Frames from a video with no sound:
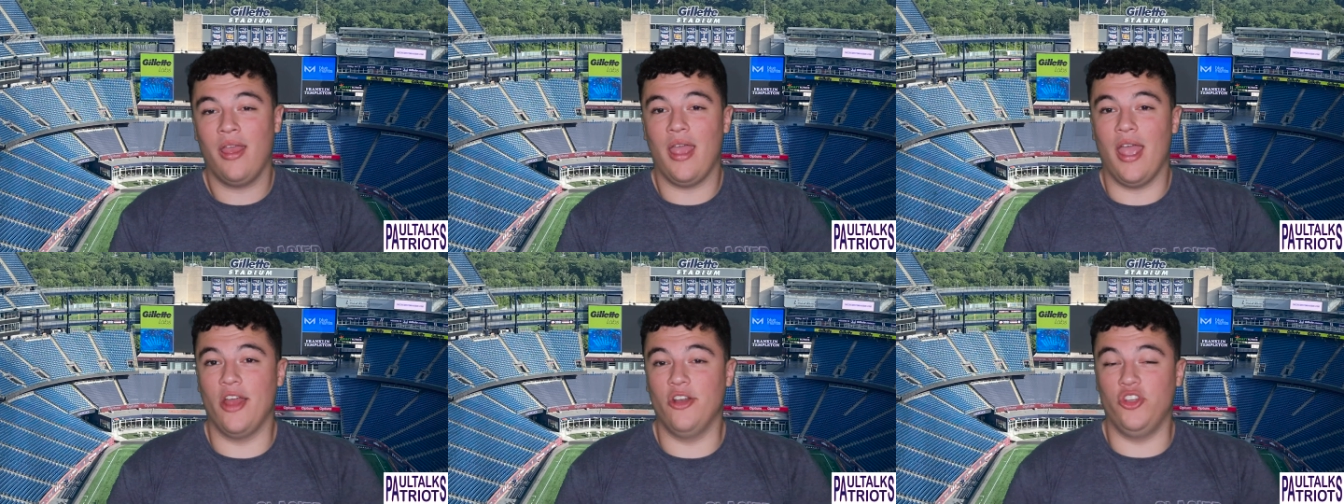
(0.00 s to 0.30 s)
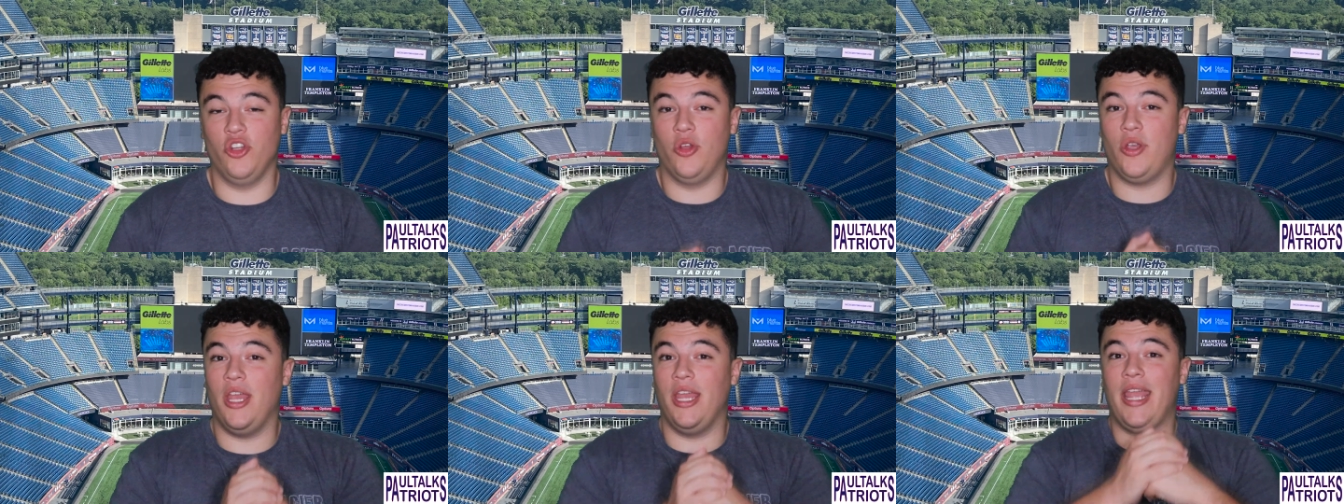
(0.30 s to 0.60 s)
And
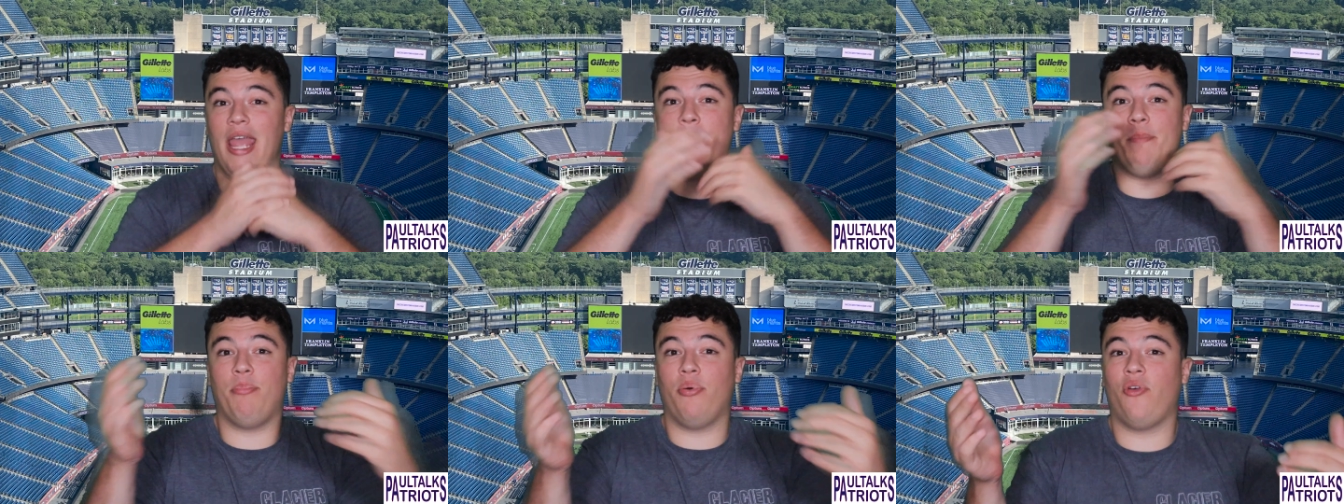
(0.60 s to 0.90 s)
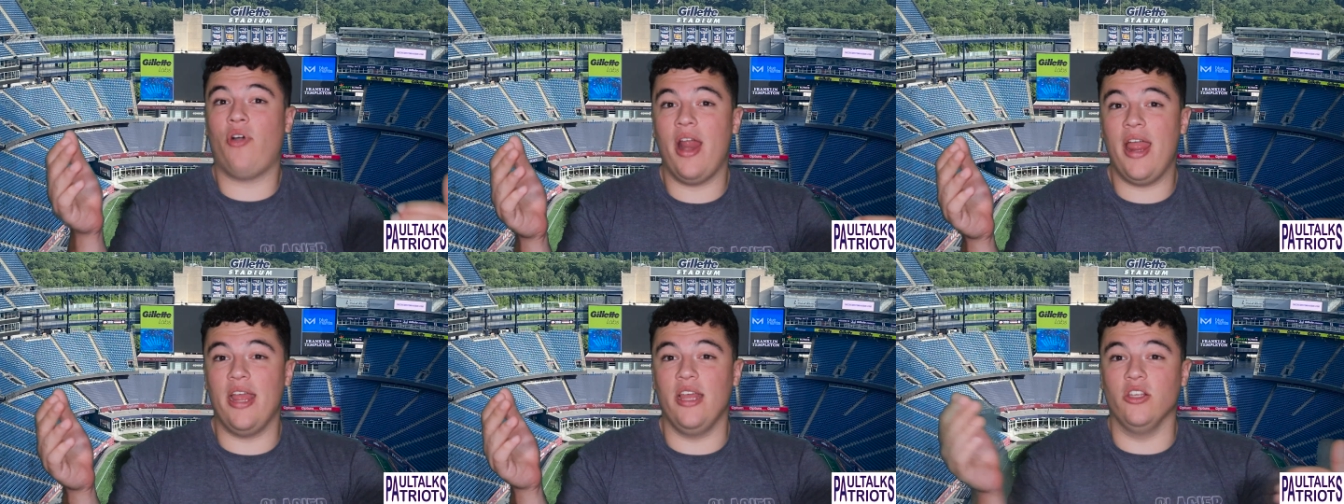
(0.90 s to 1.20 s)
you can get
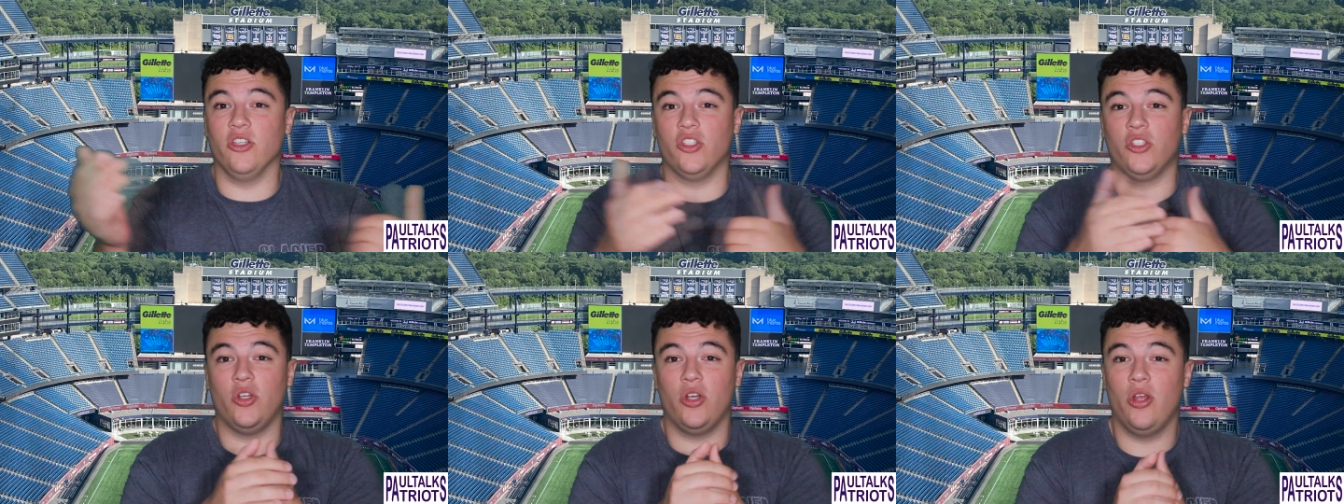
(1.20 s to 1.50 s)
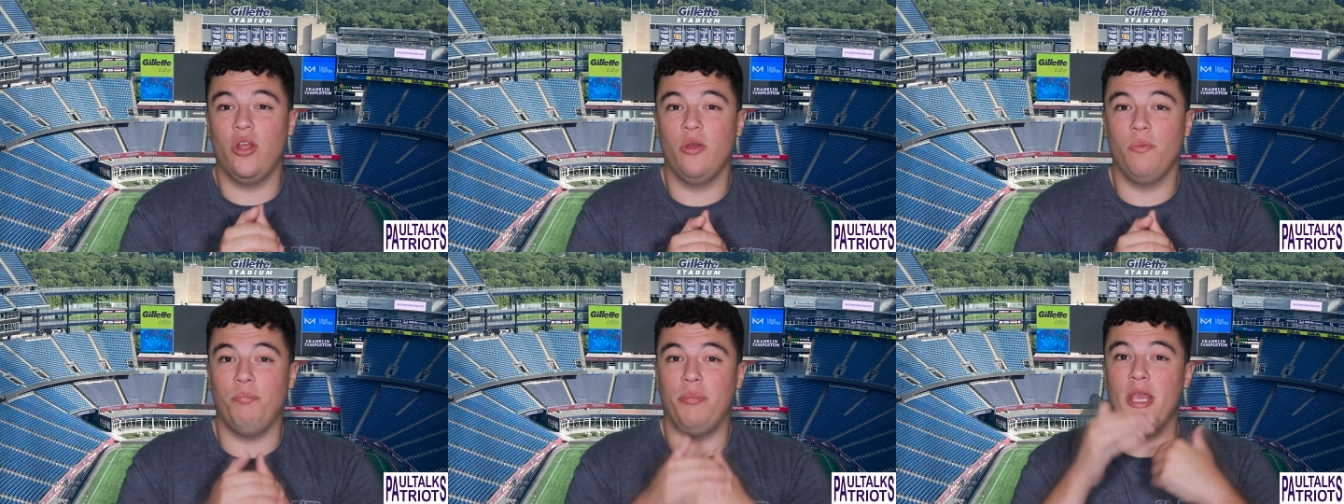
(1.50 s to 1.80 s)
praised.
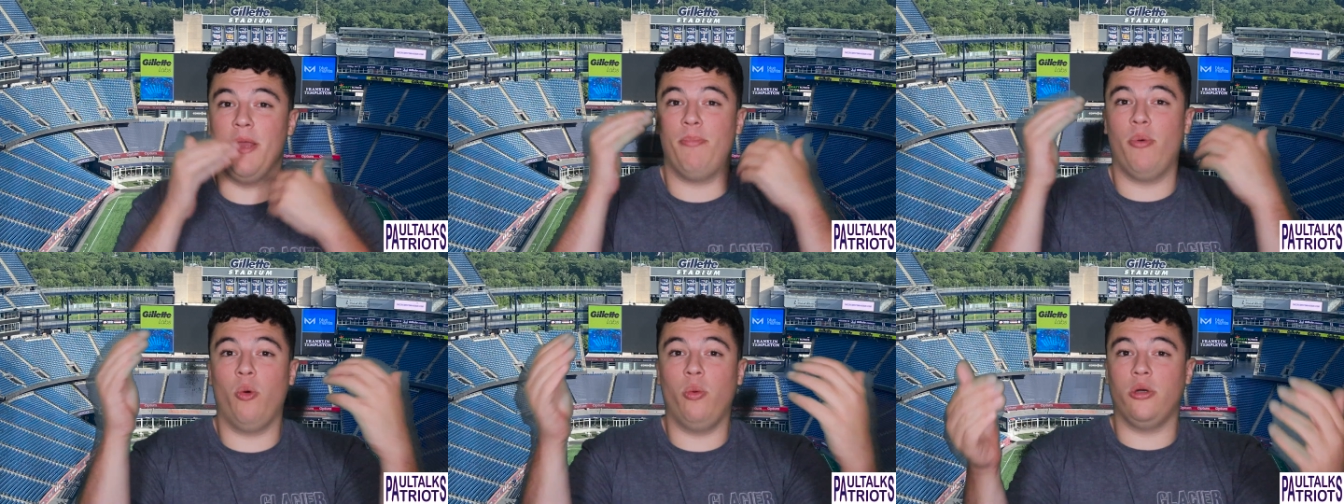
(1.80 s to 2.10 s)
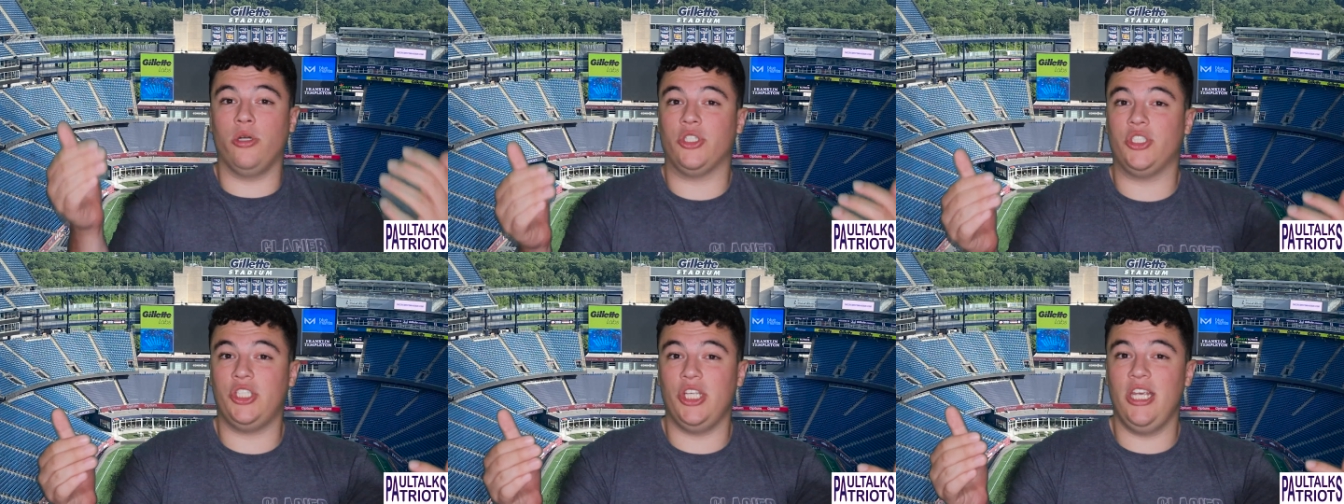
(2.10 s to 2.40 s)
People
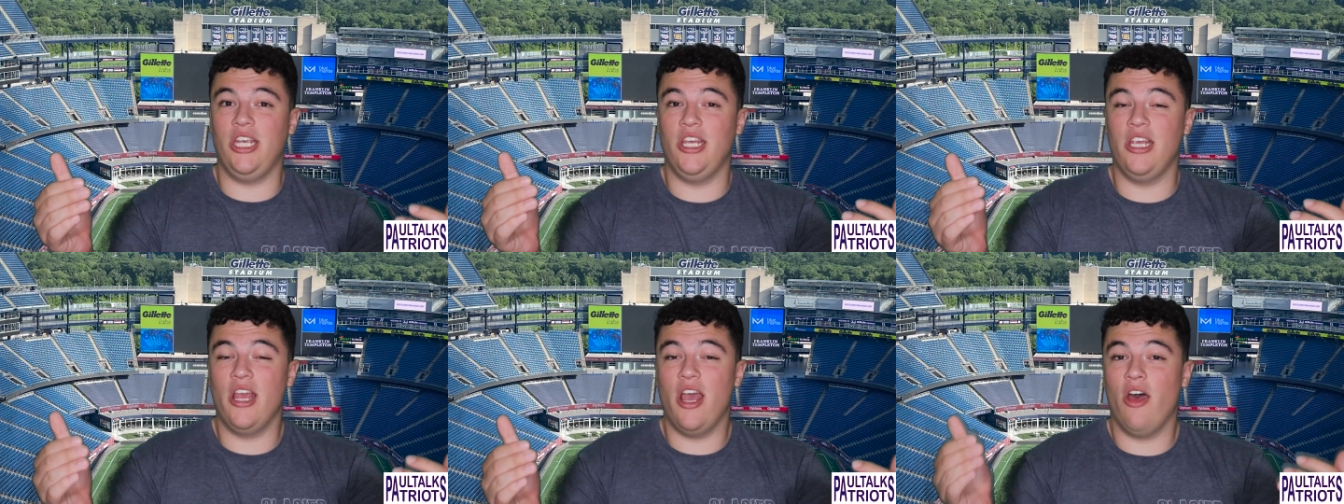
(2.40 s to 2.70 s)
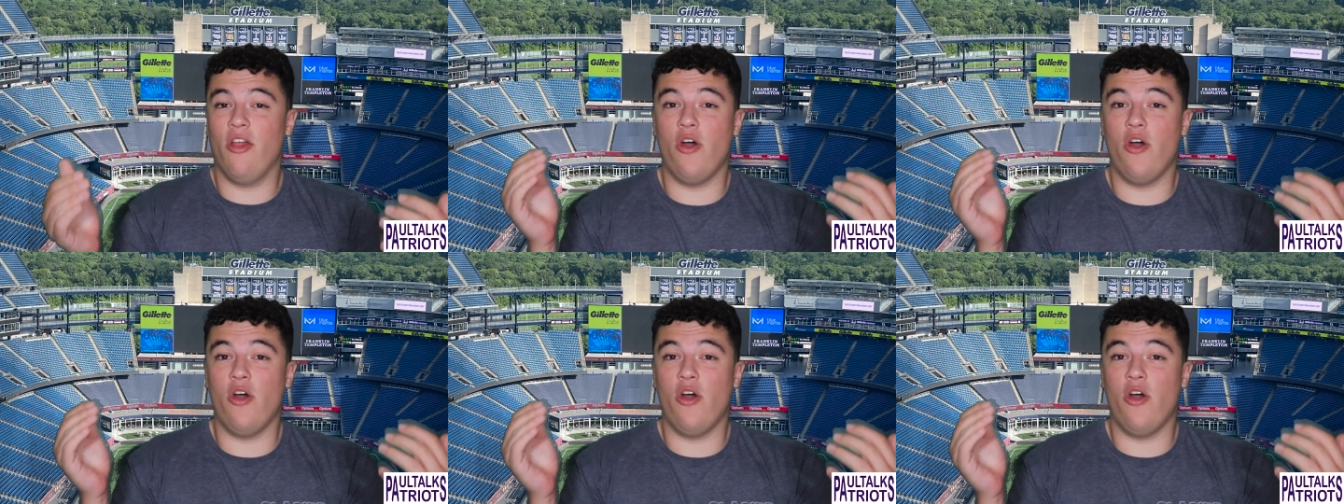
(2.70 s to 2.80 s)
will see